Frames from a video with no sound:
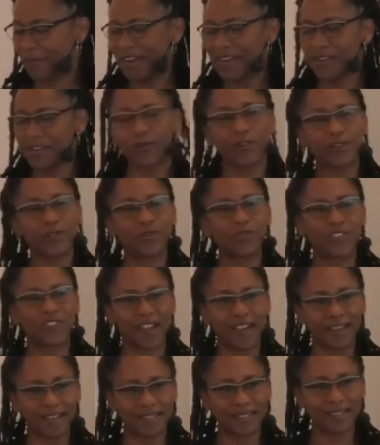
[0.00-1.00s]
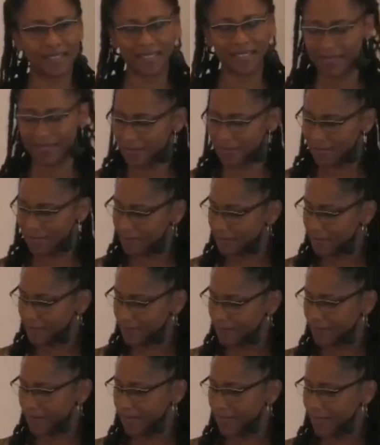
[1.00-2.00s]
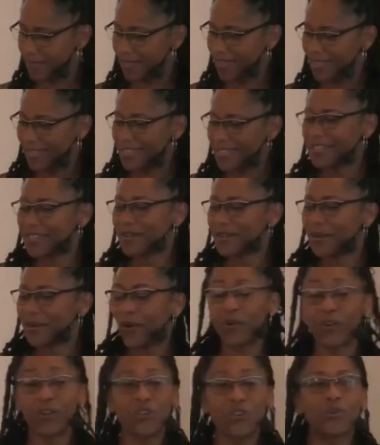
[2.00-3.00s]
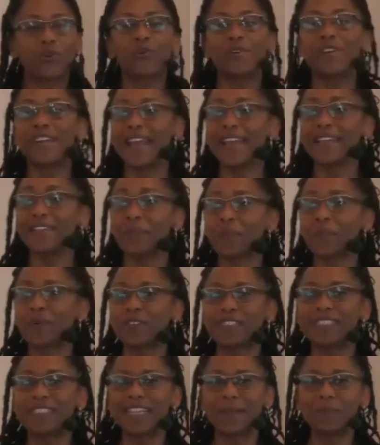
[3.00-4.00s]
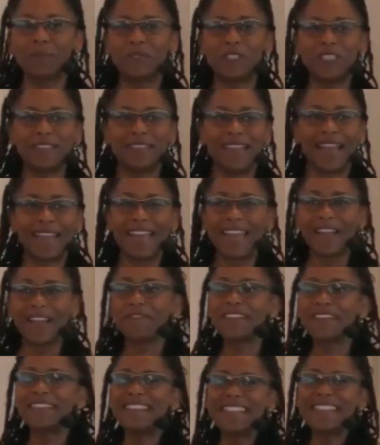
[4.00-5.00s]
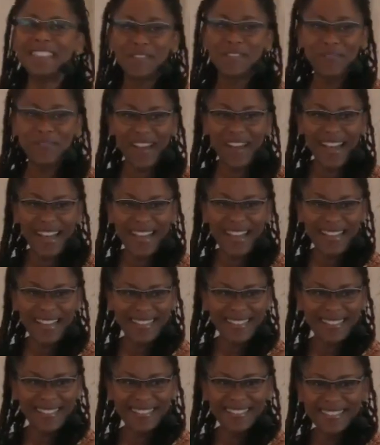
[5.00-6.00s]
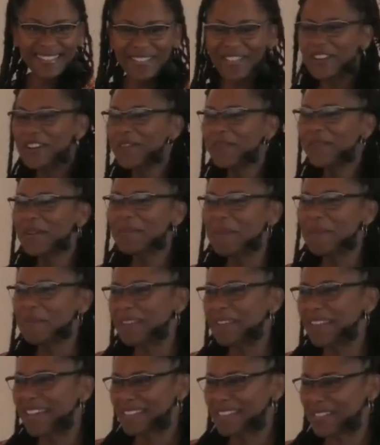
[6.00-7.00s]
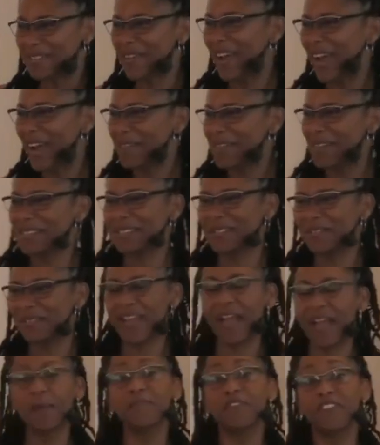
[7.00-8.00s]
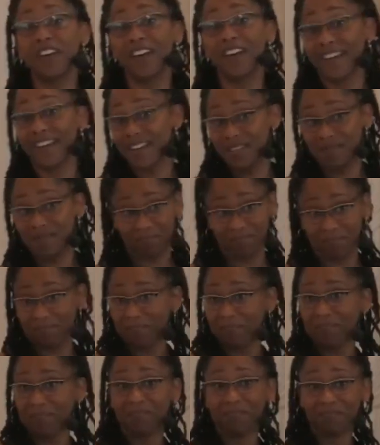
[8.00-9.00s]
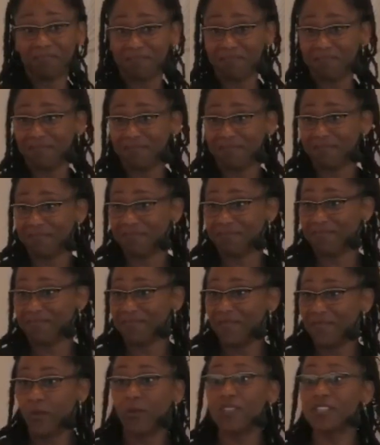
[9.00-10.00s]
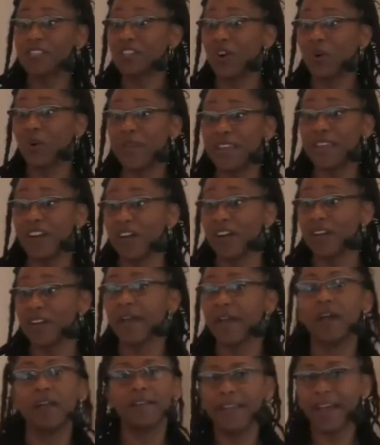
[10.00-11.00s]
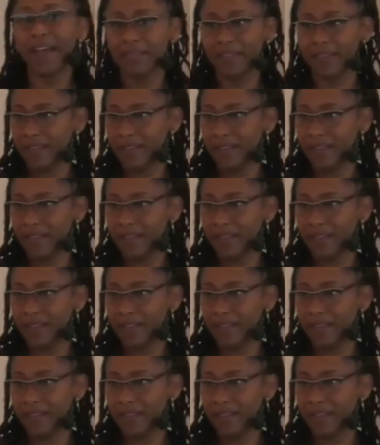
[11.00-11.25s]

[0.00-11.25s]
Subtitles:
Or you silence it. Or you create the perception that everything's fine. You know, when people ask you, how are you doing? I'm fine. What's going on? Nothing.